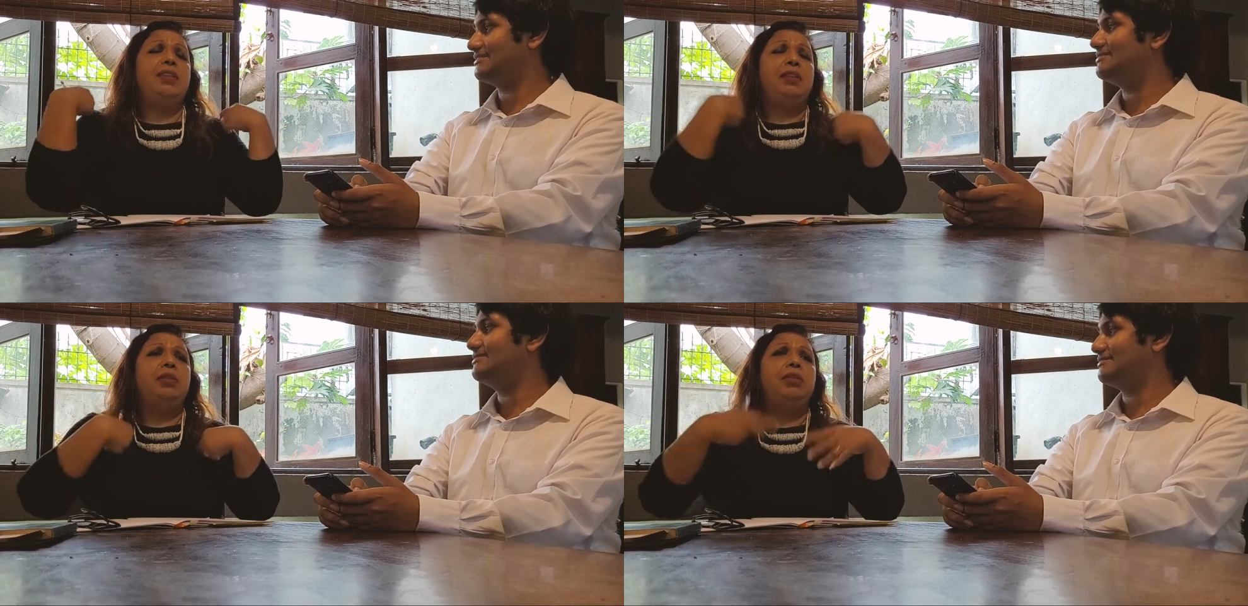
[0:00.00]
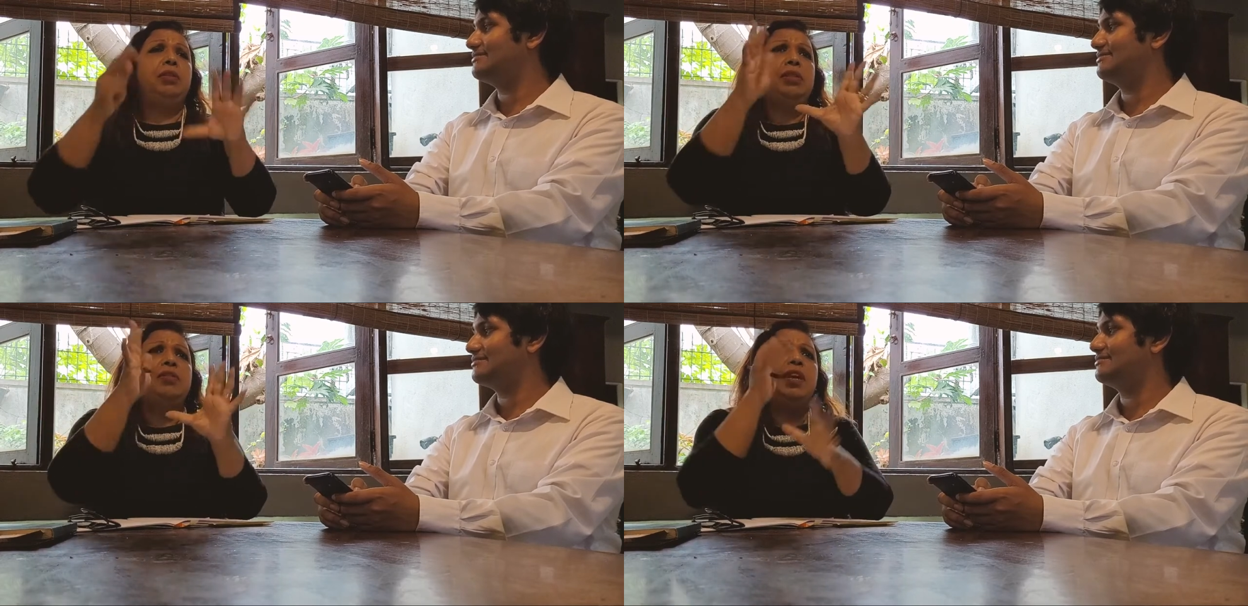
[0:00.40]
Speaker 1: And the,
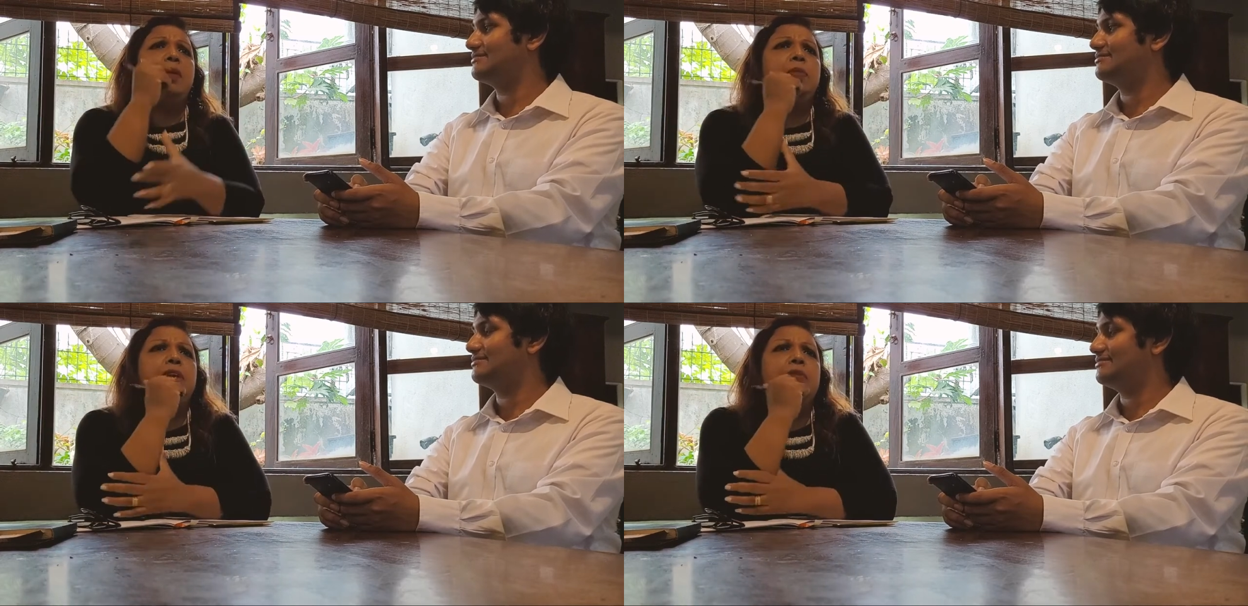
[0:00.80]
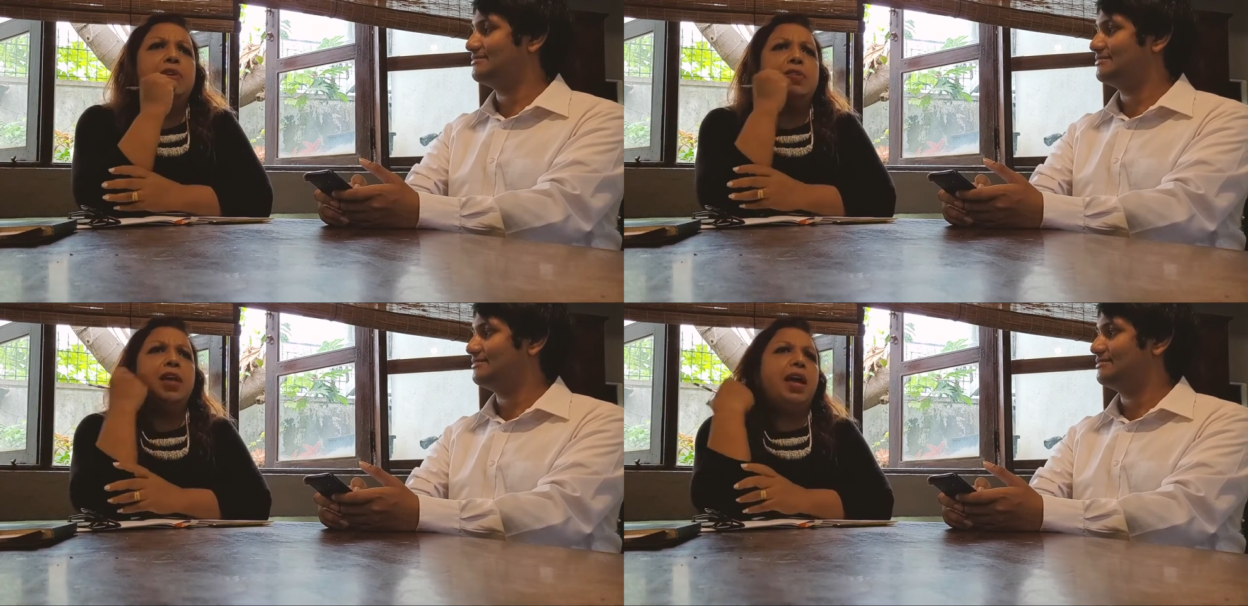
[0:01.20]
the same thing
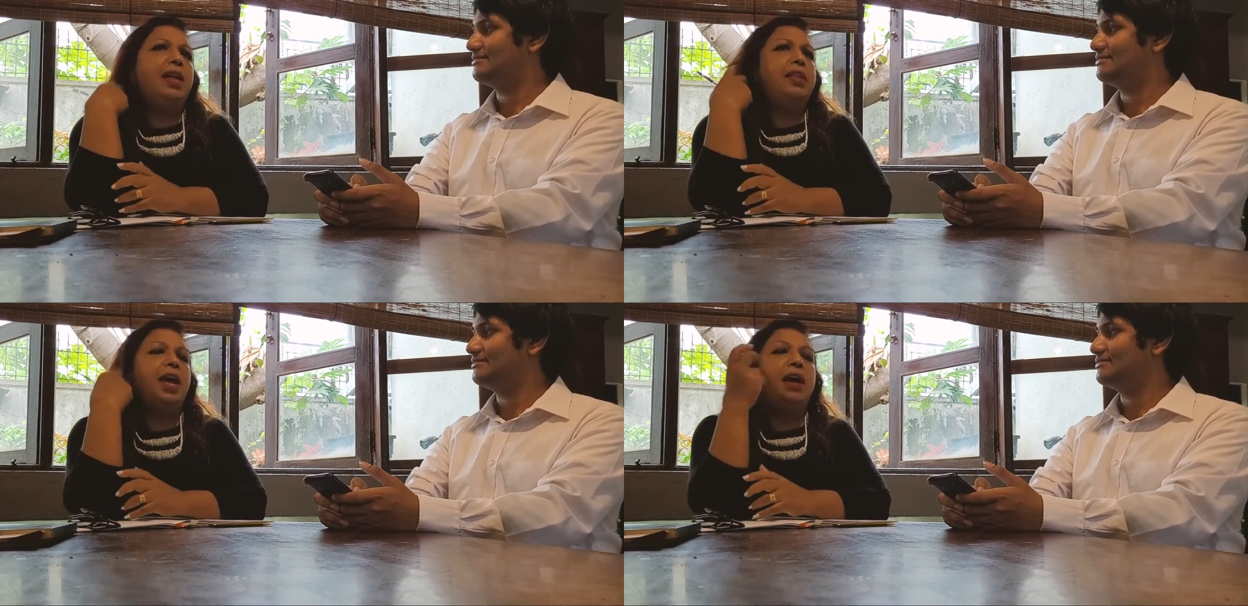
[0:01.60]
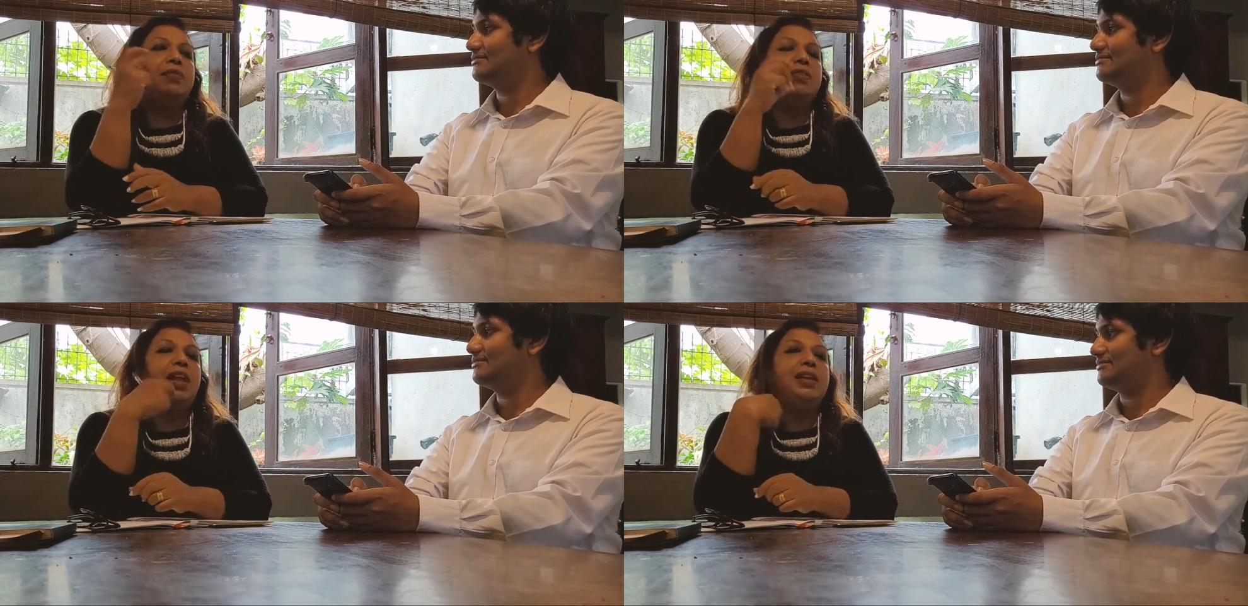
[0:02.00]
was there, and the hair
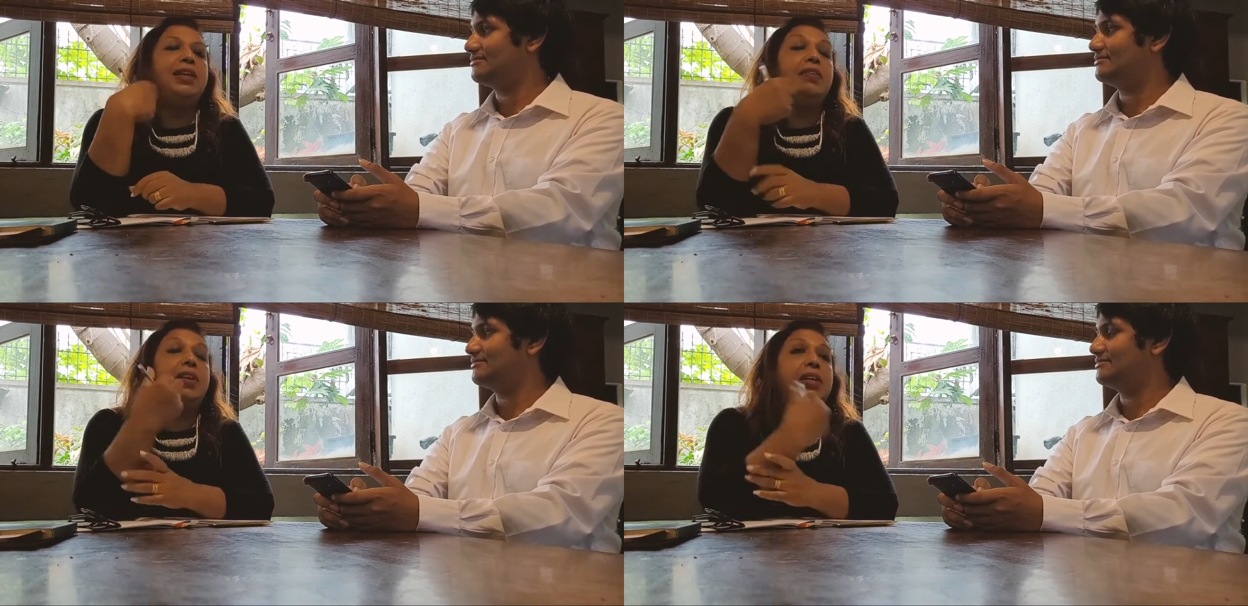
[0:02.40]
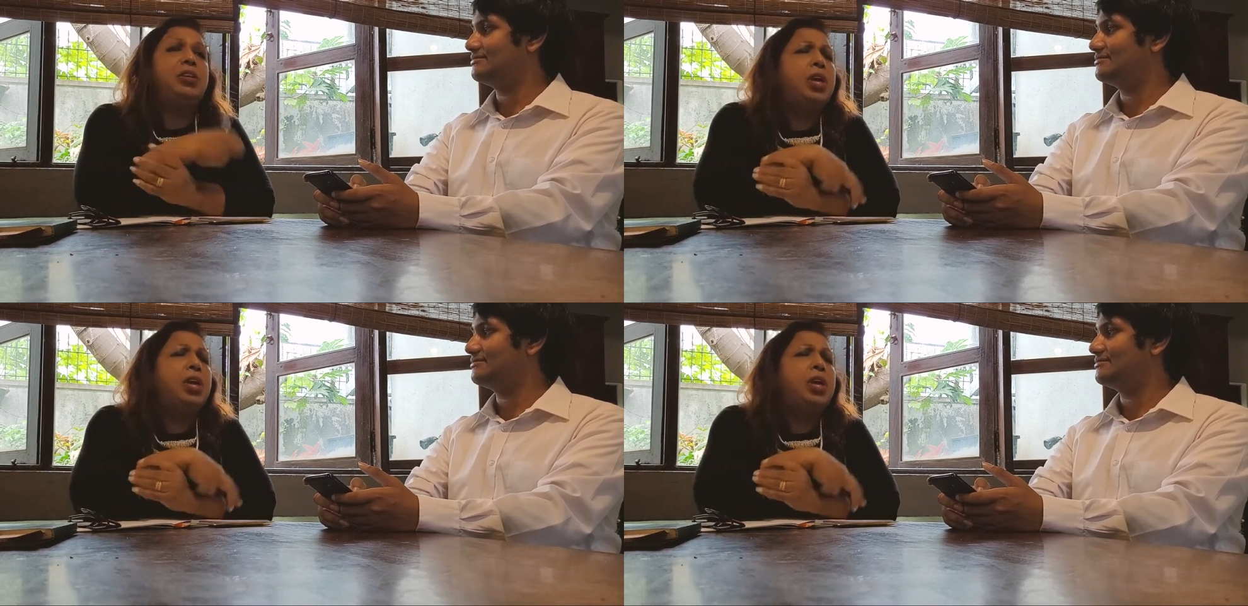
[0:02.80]
was slightly reddish.